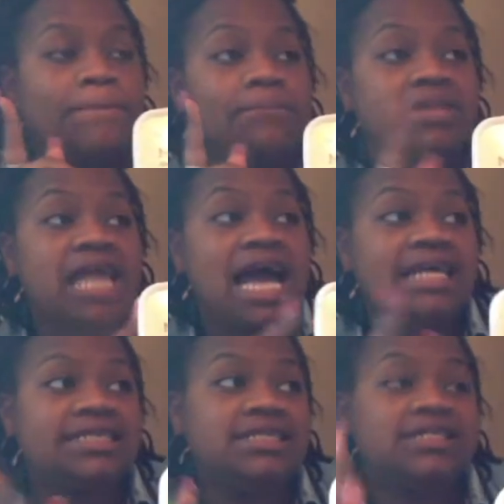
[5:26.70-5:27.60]

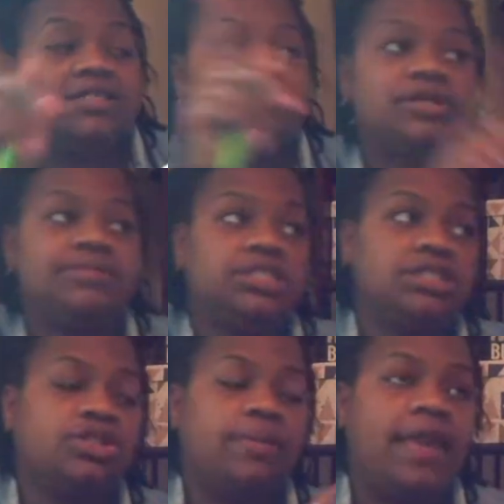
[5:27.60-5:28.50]
Last subscription,
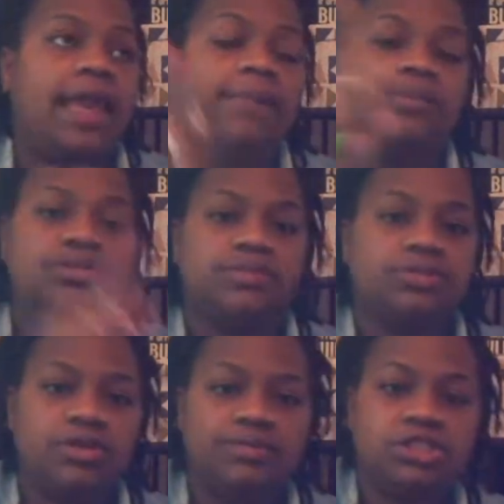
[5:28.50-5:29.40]
so my April
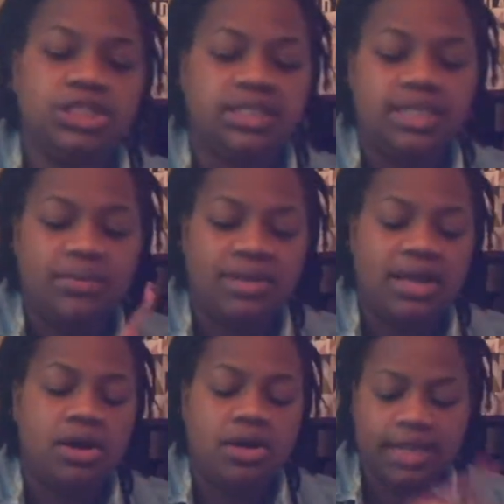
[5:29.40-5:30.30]
subscription that went
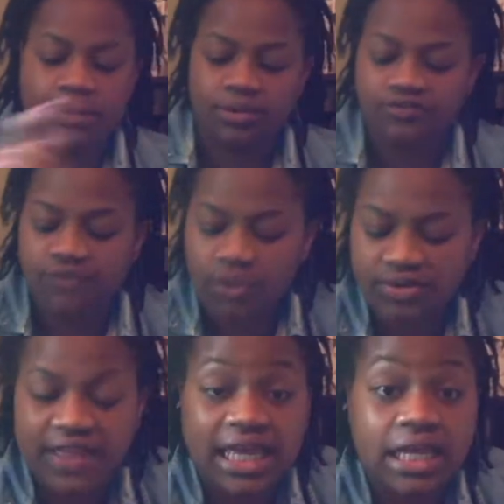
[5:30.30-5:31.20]
out on April
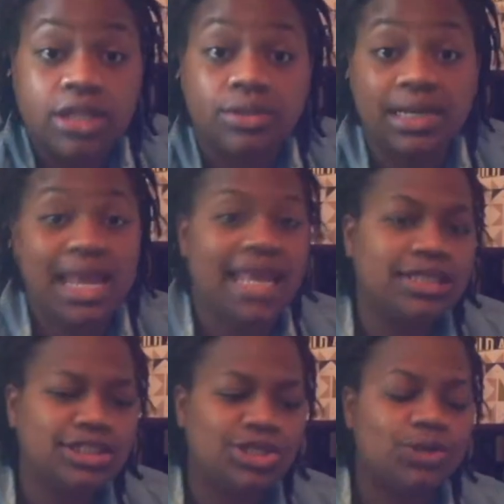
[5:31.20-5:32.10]
4th, included
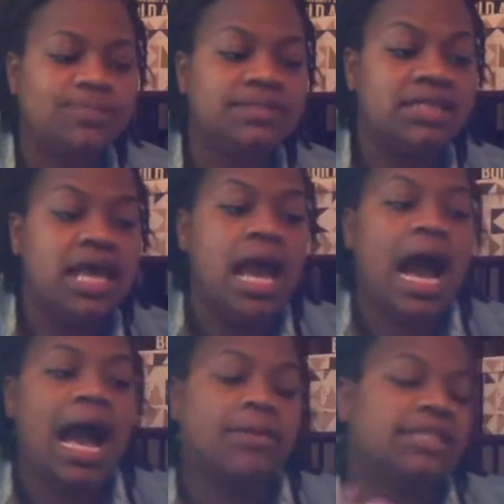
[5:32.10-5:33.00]
hand soaps.
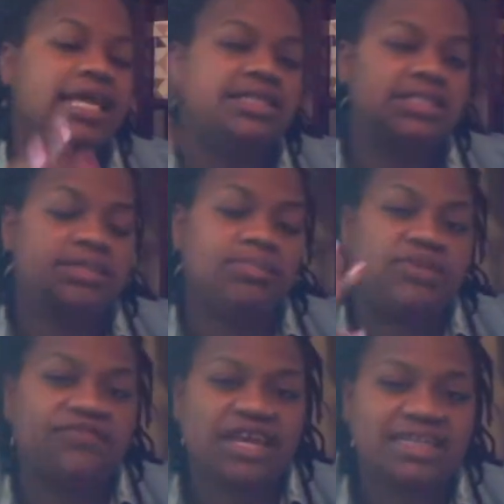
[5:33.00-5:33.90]
I would like to
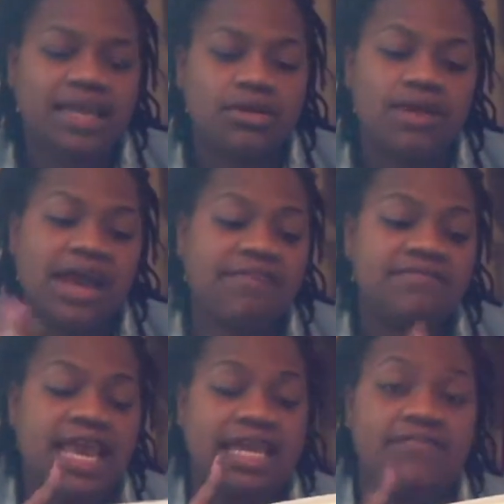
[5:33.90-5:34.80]
perfect that
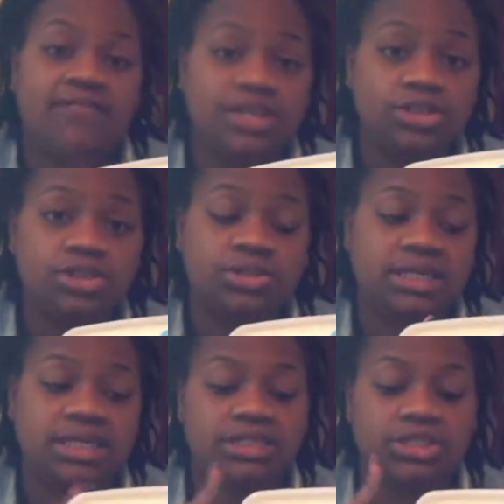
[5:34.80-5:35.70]
craft and
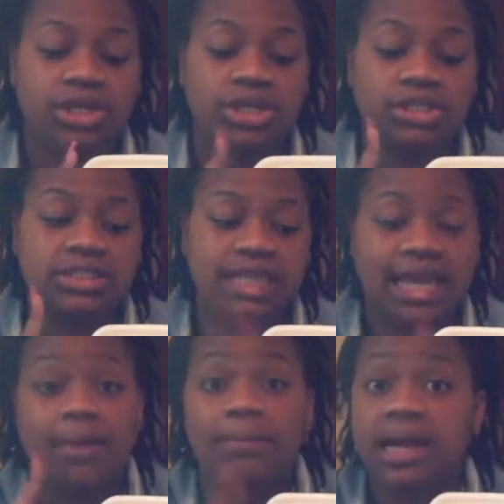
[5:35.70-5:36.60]
eventually start sending
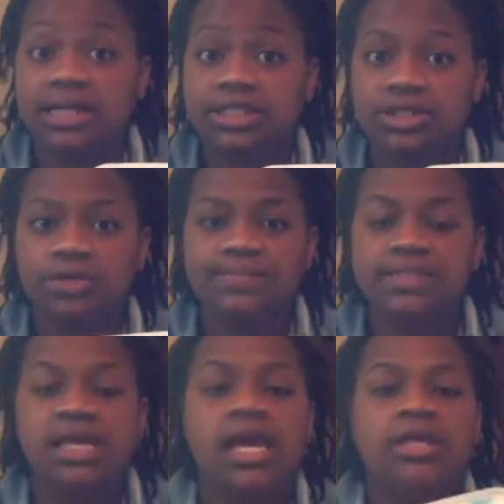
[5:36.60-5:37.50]
out body
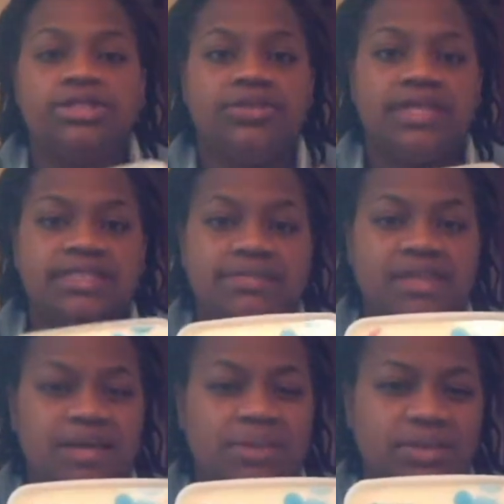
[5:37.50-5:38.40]
soaps. So that's
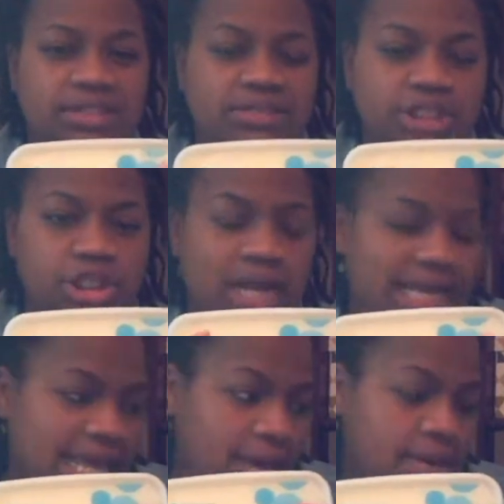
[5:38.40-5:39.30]
something I'm going to be
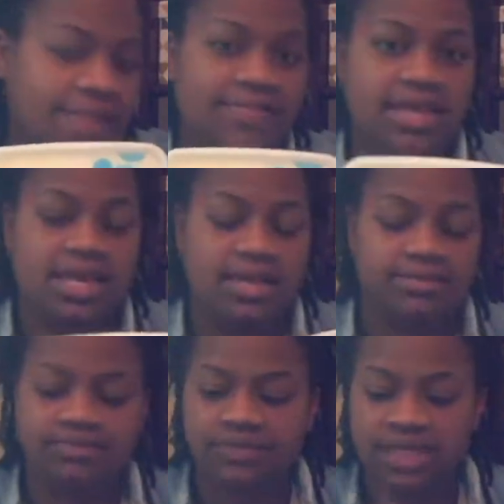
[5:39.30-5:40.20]
trying out, and then
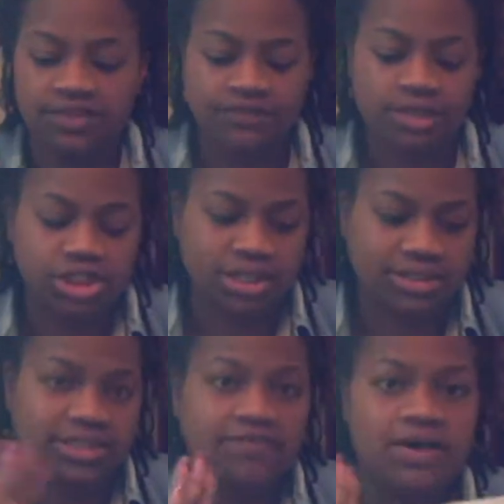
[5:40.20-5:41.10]
in the future I'll
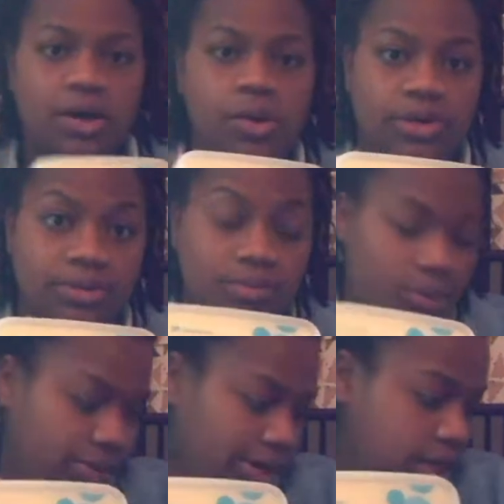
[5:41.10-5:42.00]
see if I'll order
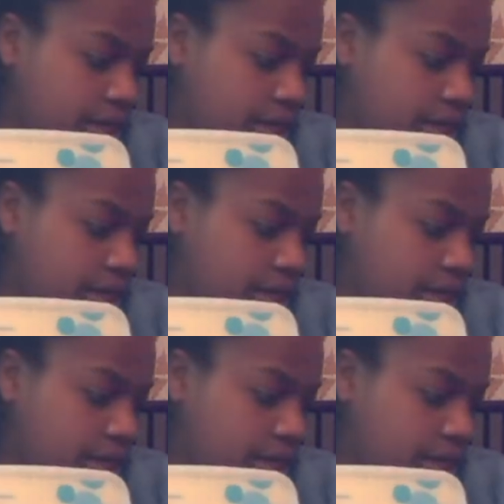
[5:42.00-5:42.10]
more